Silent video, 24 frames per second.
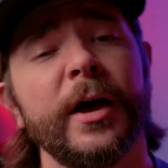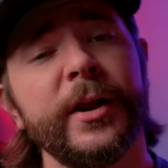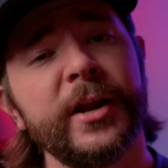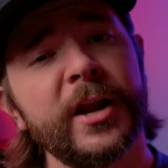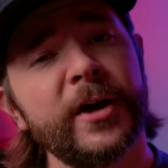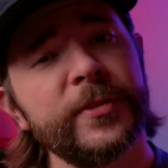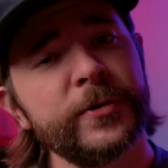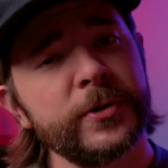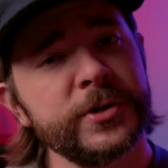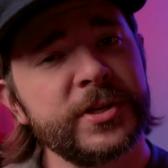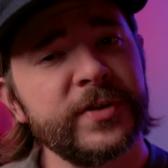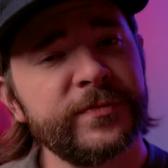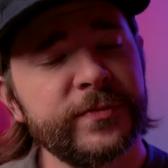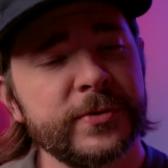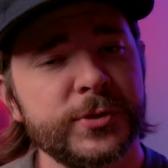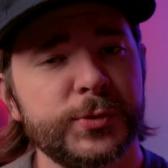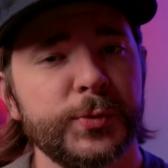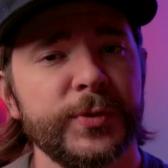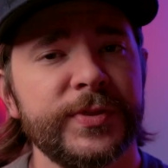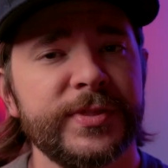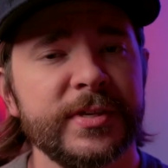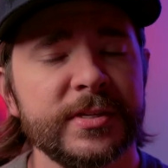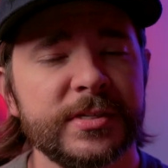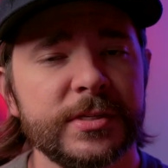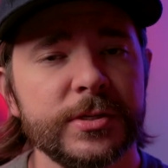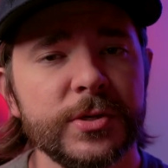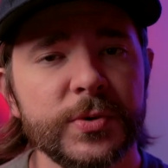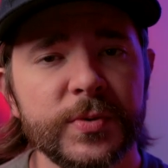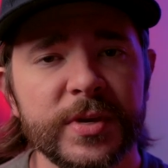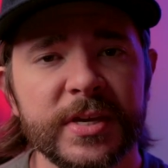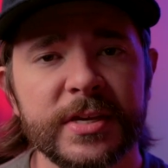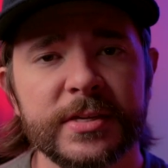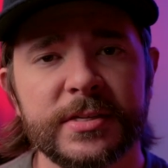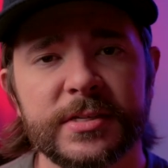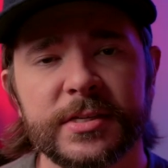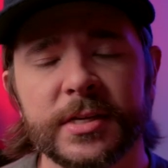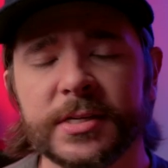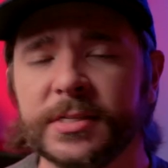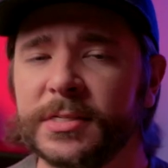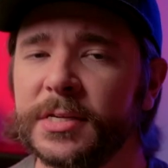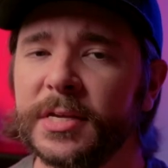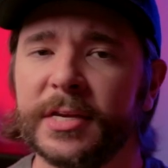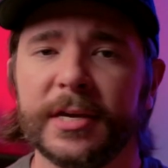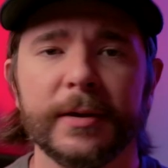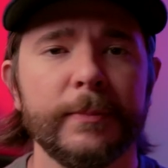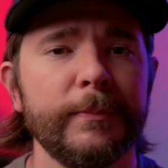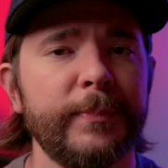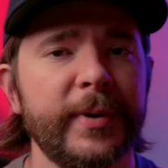Another difference with this new
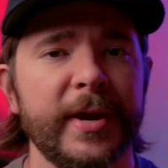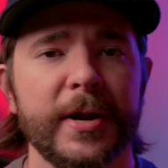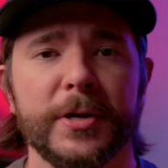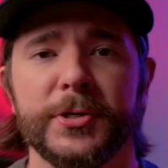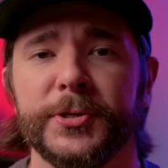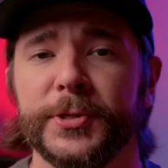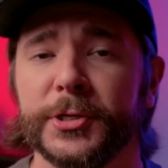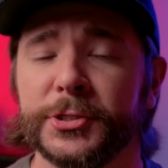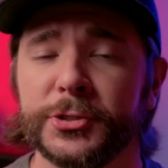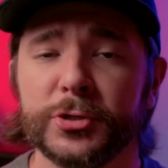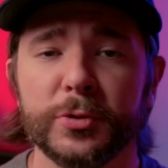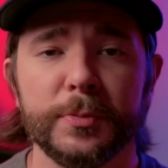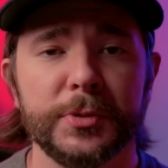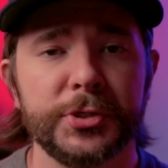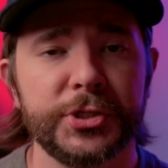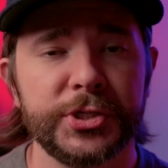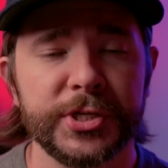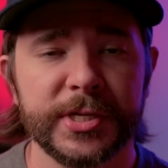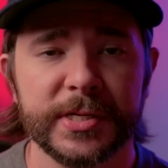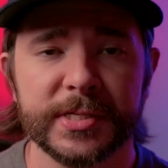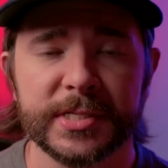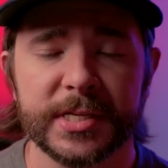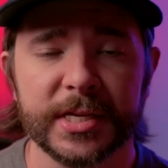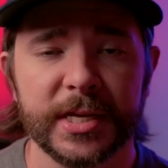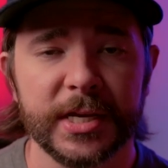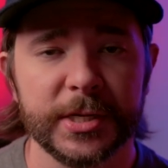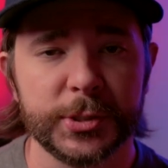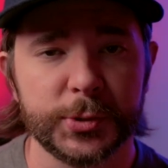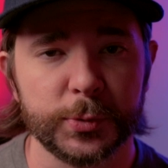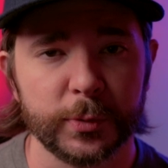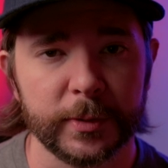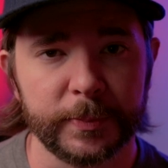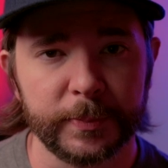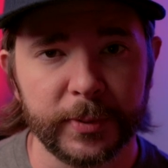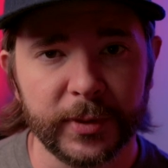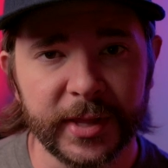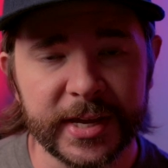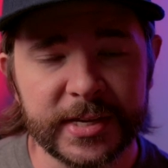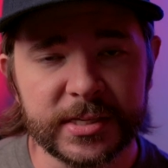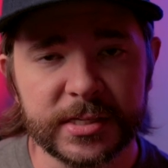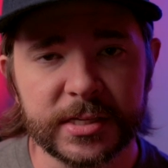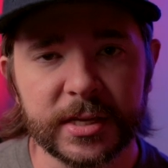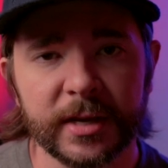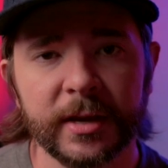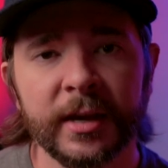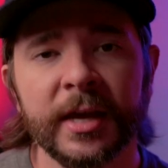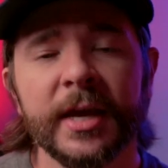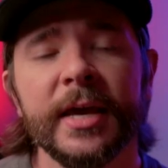E60 compared to the two machines it's
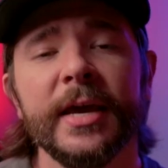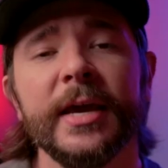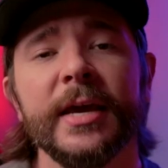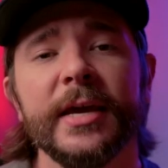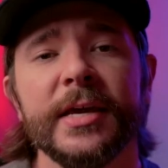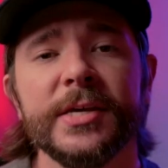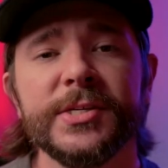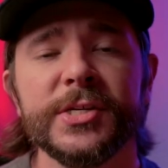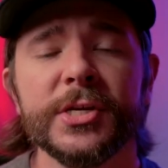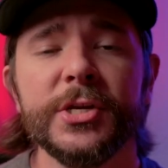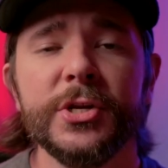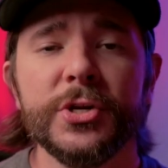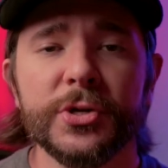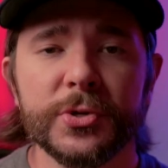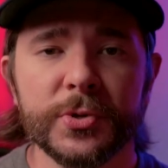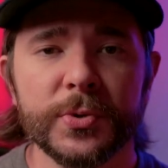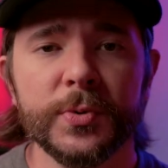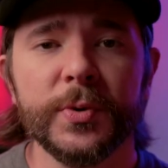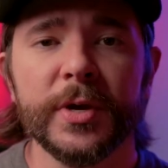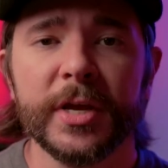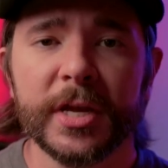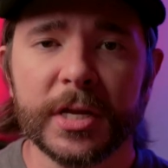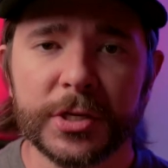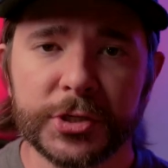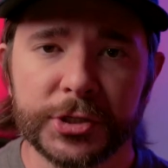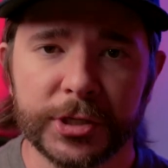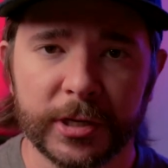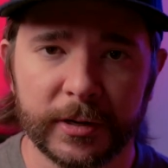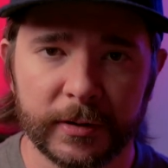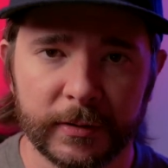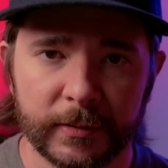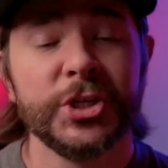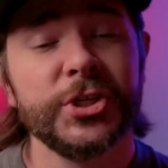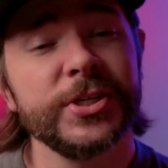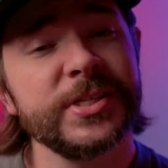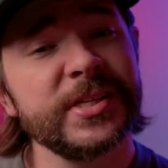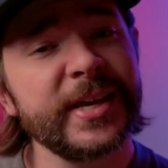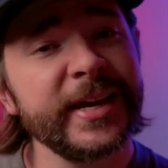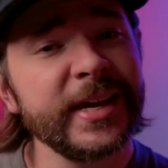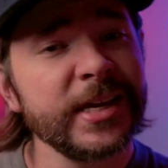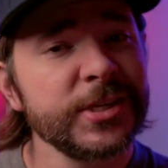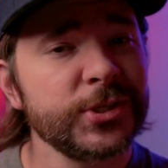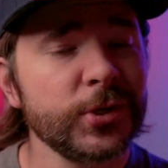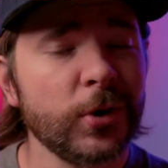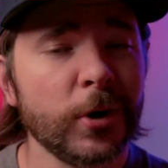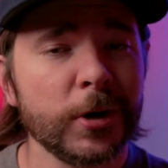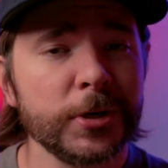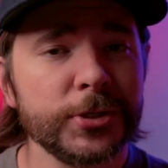replacing is a new engine. Just like
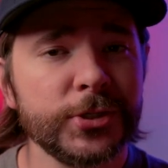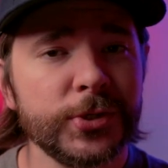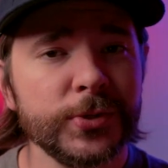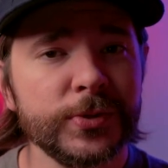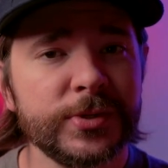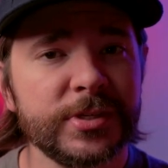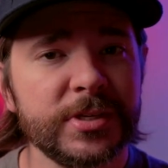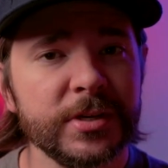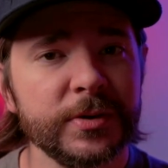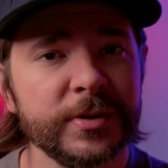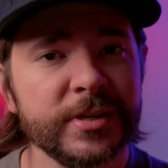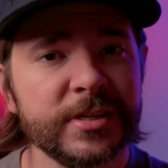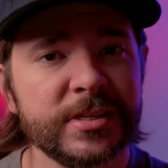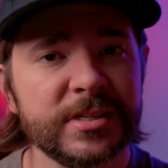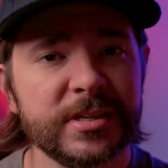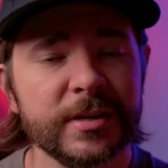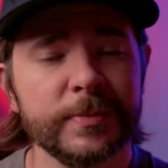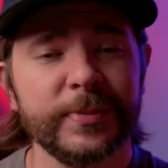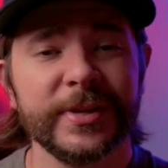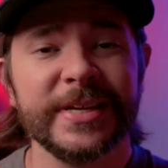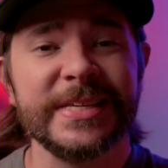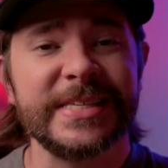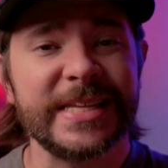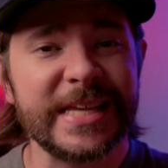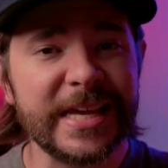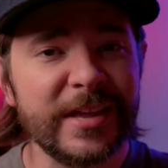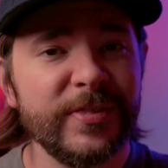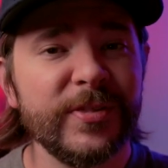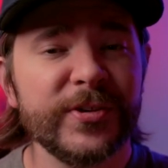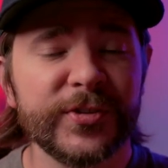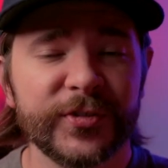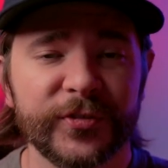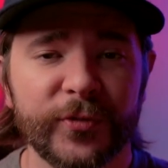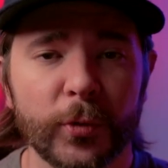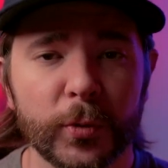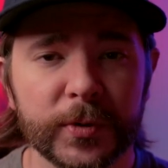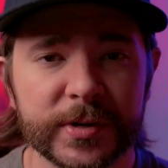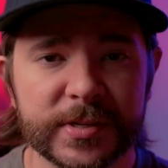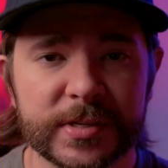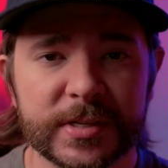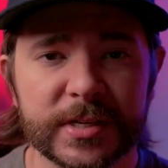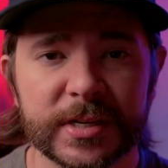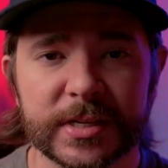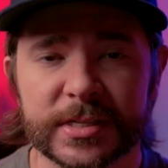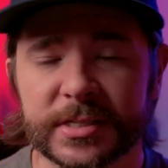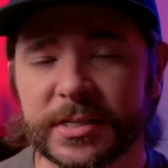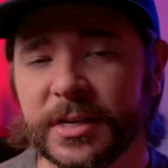its R2 series siblings in this 4 to 6